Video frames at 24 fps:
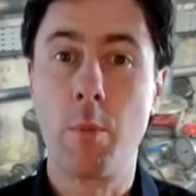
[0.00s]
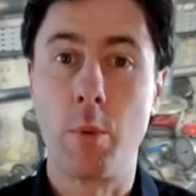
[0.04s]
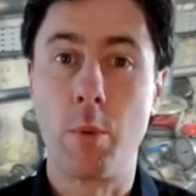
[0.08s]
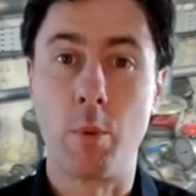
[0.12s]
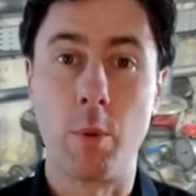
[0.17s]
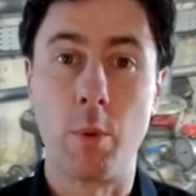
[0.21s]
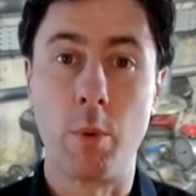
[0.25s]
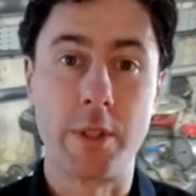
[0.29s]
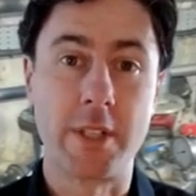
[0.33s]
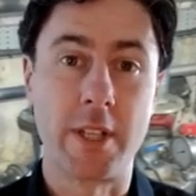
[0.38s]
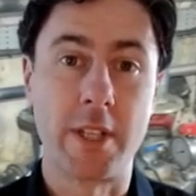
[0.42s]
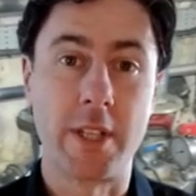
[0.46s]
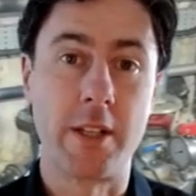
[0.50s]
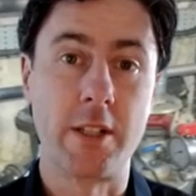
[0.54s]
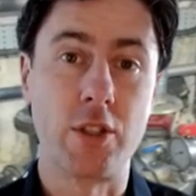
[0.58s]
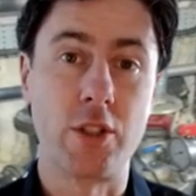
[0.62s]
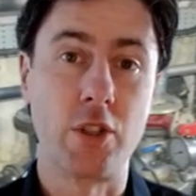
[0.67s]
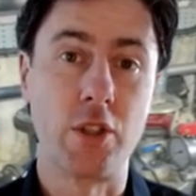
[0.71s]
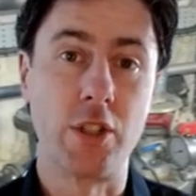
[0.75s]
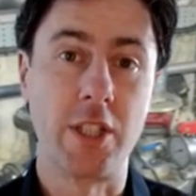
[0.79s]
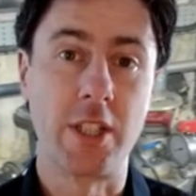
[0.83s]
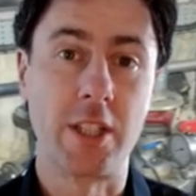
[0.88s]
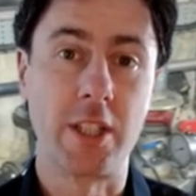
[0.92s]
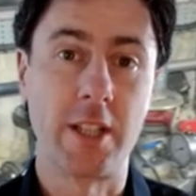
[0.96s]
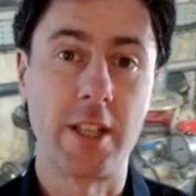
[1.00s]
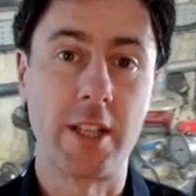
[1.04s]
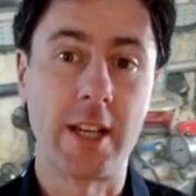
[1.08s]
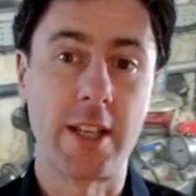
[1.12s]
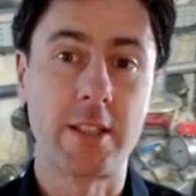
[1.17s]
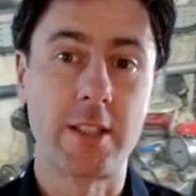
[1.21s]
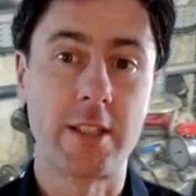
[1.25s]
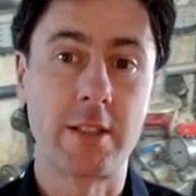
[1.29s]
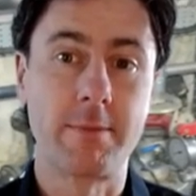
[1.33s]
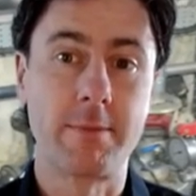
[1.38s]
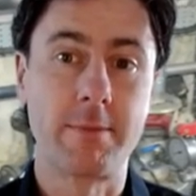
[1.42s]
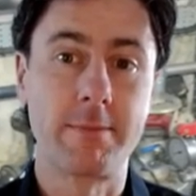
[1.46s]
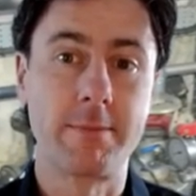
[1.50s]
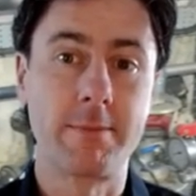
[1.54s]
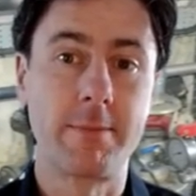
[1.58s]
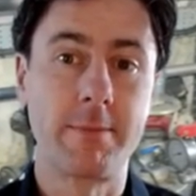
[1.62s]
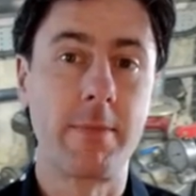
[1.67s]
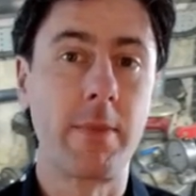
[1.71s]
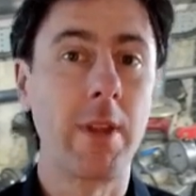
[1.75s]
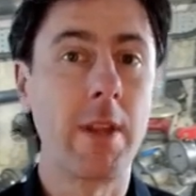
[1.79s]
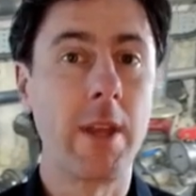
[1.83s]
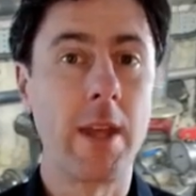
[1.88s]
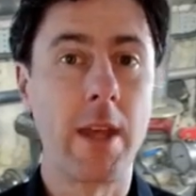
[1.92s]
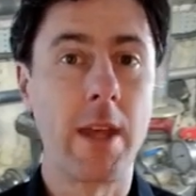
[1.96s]
But what data should you collect?
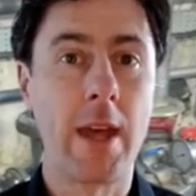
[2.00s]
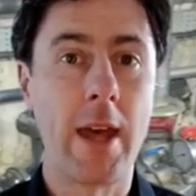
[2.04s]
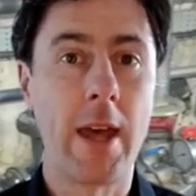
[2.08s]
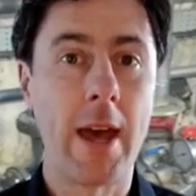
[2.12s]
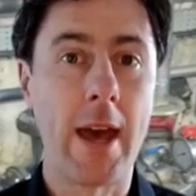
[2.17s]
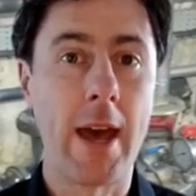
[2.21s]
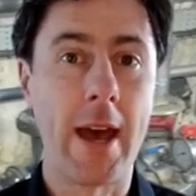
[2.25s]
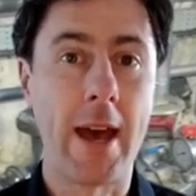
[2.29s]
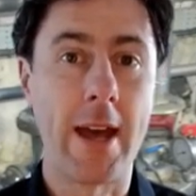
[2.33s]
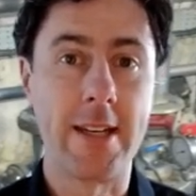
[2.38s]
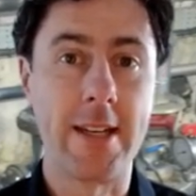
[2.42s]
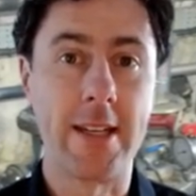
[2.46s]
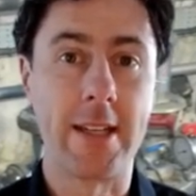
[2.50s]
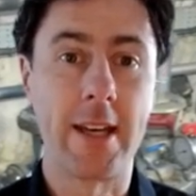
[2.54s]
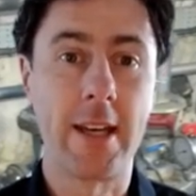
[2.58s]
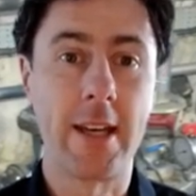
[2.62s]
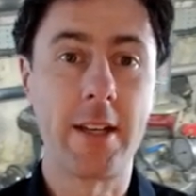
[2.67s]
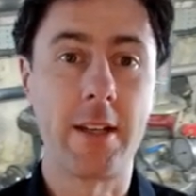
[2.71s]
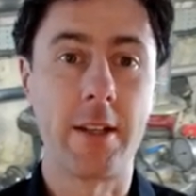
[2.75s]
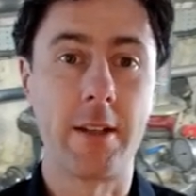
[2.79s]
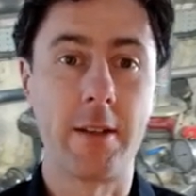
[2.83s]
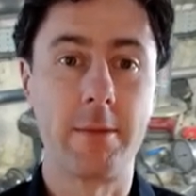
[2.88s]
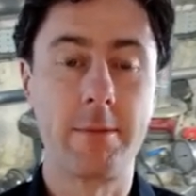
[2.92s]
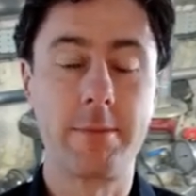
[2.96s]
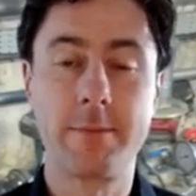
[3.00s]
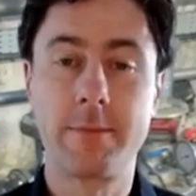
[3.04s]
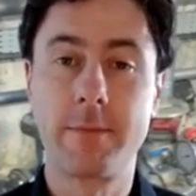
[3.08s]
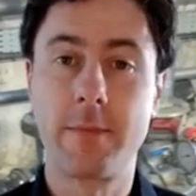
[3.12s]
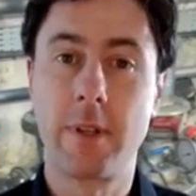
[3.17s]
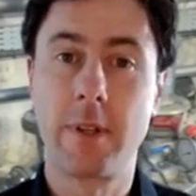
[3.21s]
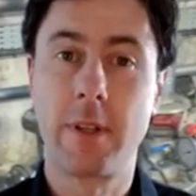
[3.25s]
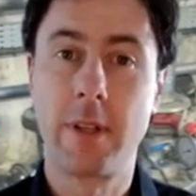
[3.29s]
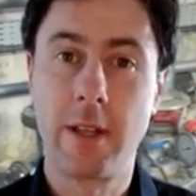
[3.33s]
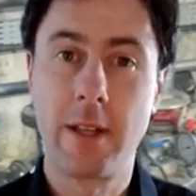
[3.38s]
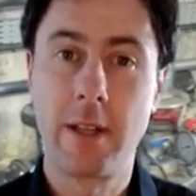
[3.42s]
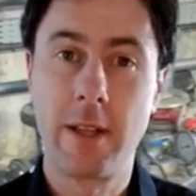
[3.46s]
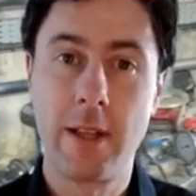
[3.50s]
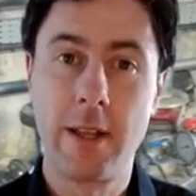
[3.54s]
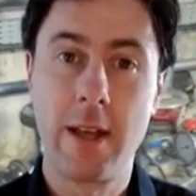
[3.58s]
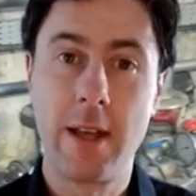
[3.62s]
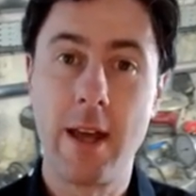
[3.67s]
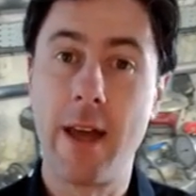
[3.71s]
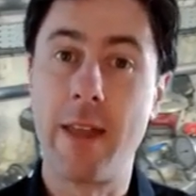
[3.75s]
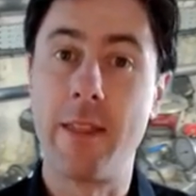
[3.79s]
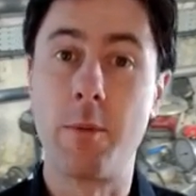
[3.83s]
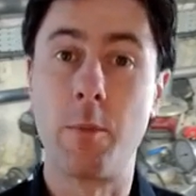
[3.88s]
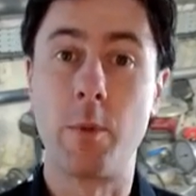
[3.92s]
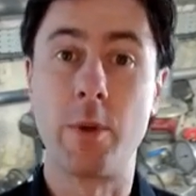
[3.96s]
How do you get it?
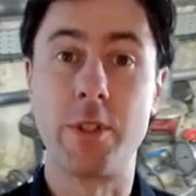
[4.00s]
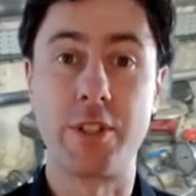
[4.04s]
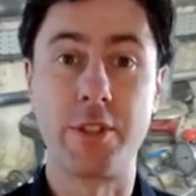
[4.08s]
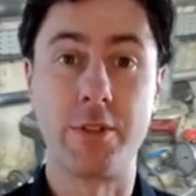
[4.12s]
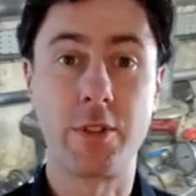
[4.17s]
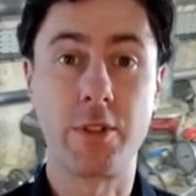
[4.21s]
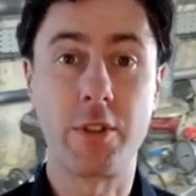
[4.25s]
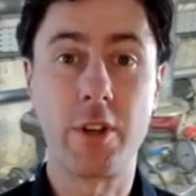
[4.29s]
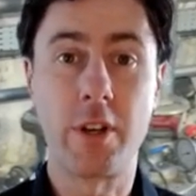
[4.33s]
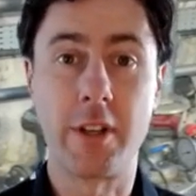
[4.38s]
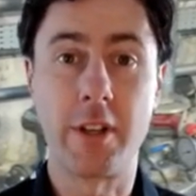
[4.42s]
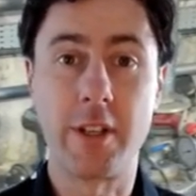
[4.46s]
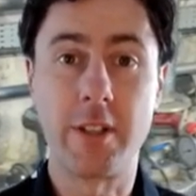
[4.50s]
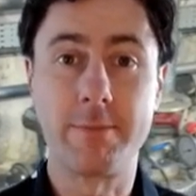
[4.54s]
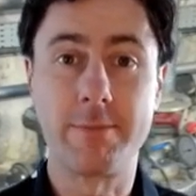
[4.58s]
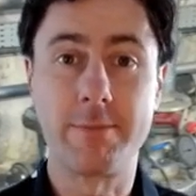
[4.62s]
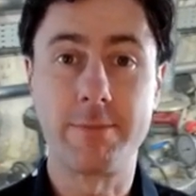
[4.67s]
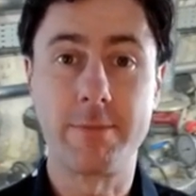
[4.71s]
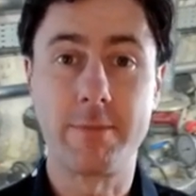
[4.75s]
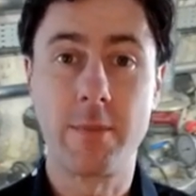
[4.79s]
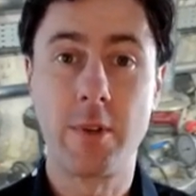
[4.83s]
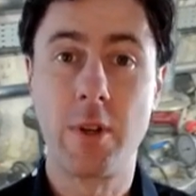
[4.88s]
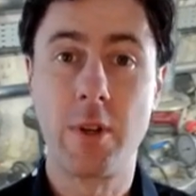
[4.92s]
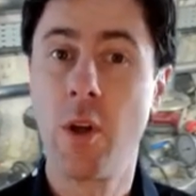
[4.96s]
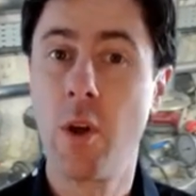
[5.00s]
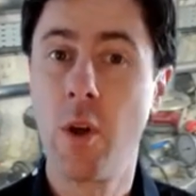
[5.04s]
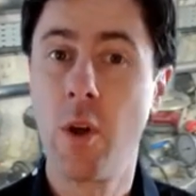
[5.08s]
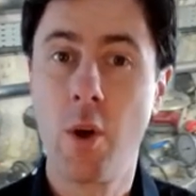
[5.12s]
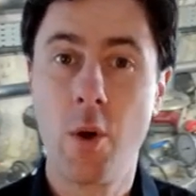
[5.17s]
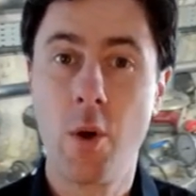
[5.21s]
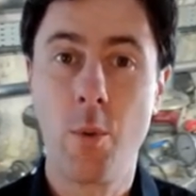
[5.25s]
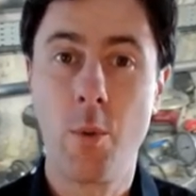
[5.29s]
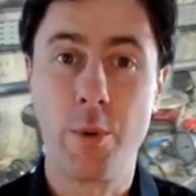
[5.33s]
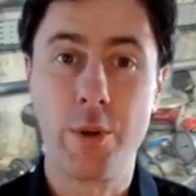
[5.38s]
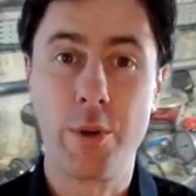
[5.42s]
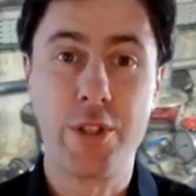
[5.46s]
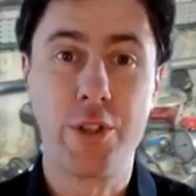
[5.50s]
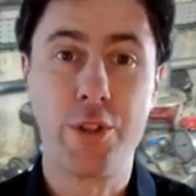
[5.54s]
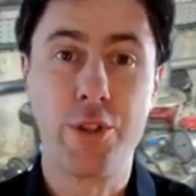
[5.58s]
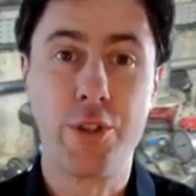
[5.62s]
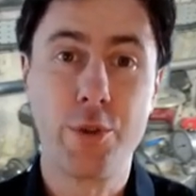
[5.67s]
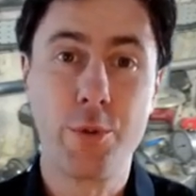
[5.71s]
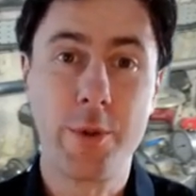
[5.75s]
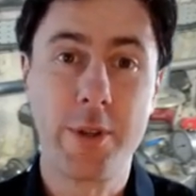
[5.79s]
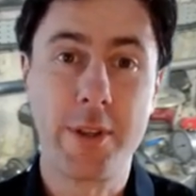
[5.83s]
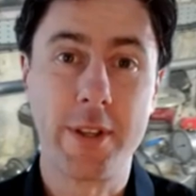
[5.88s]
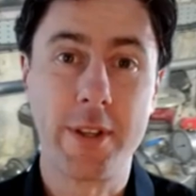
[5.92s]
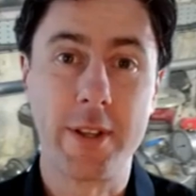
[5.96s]
And then once you've got it, what do you
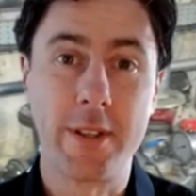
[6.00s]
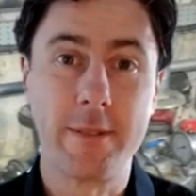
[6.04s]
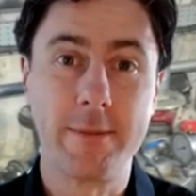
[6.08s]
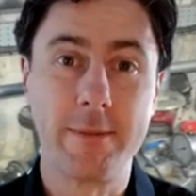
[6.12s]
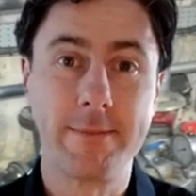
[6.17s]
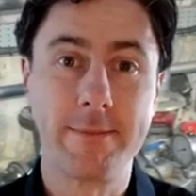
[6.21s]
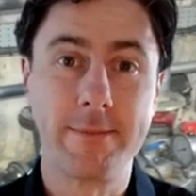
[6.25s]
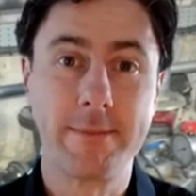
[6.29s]
do with it?